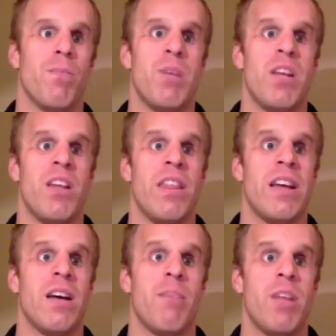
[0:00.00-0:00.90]
been in
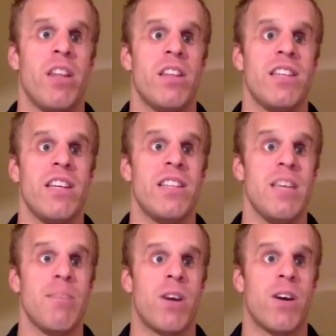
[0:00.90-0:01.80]
the
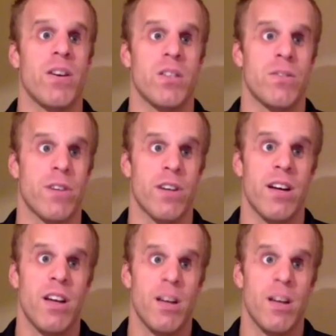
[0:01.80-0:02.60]
TT bars for